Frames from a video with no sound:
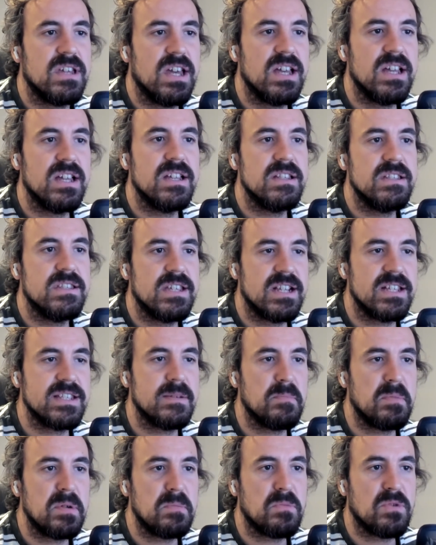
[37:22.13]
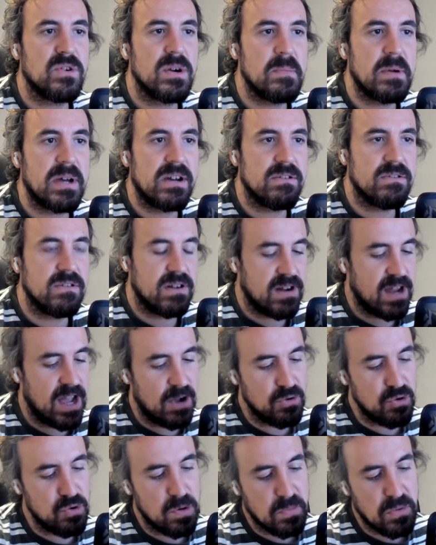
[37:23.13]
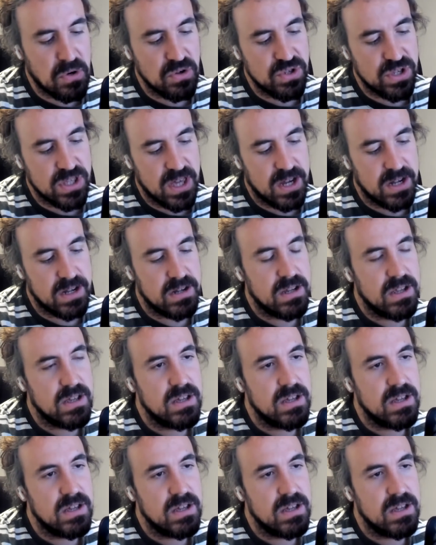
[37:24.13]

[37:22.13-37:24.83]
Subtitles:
Tell us a bit more about how you approach that.